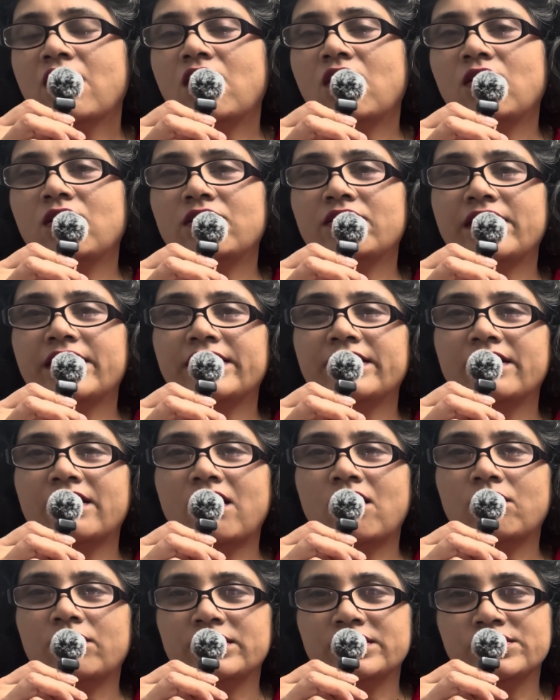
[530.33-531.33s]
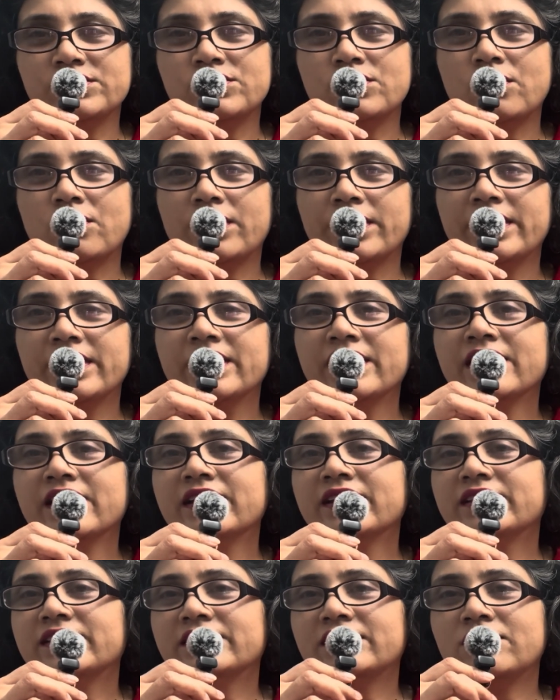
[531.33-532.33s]
Alright, now enjoy
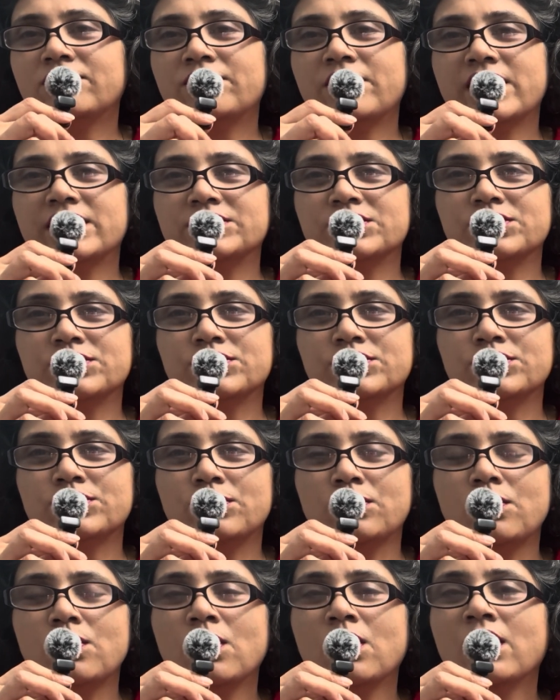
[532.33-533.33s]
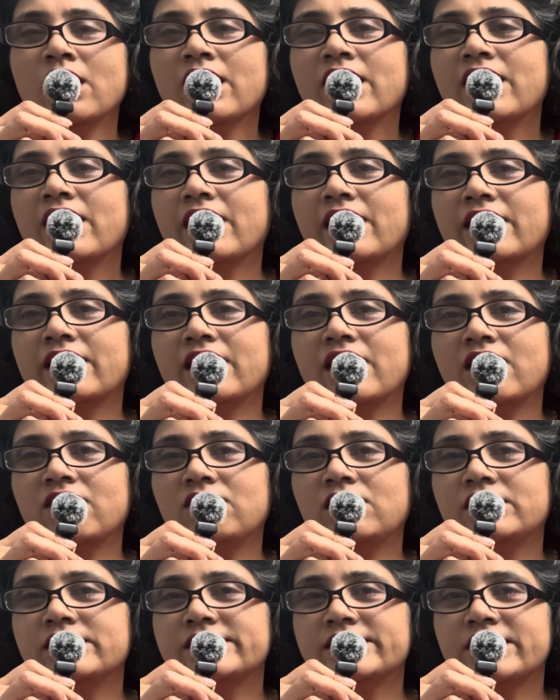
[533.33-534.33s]
the fashion show, and I
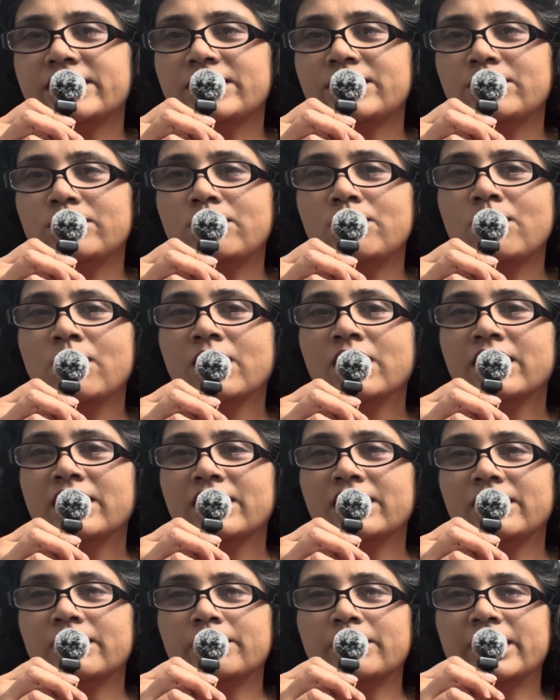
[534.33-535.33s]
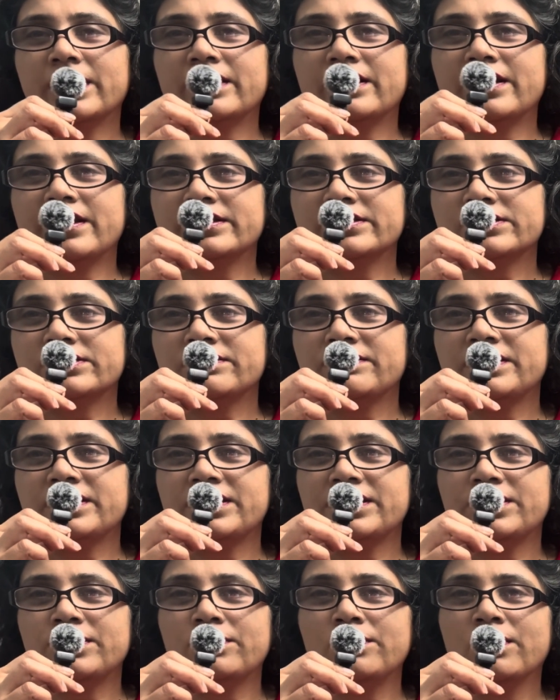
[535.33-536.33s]
will see you in my next
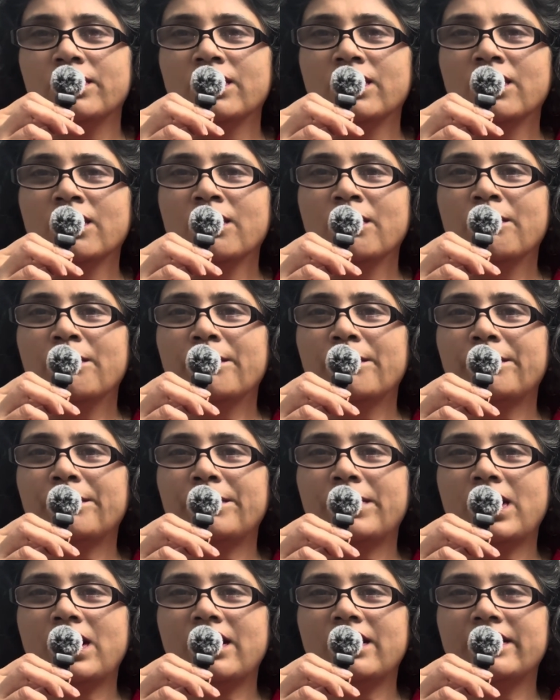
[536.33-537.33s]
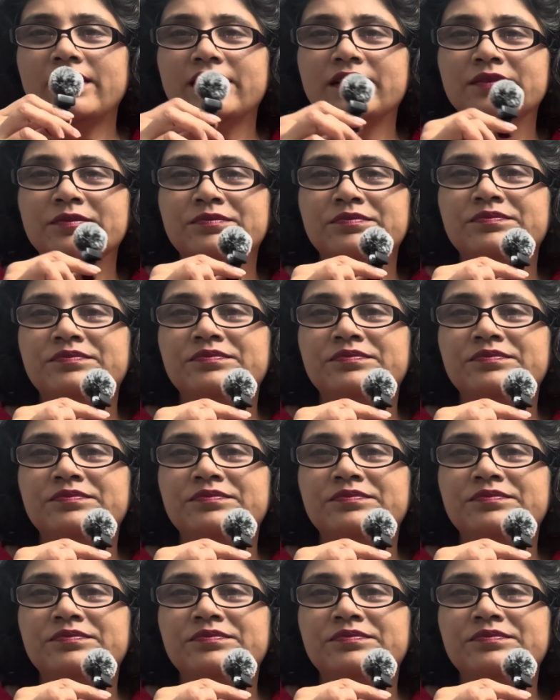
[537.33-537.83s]
video. Bye.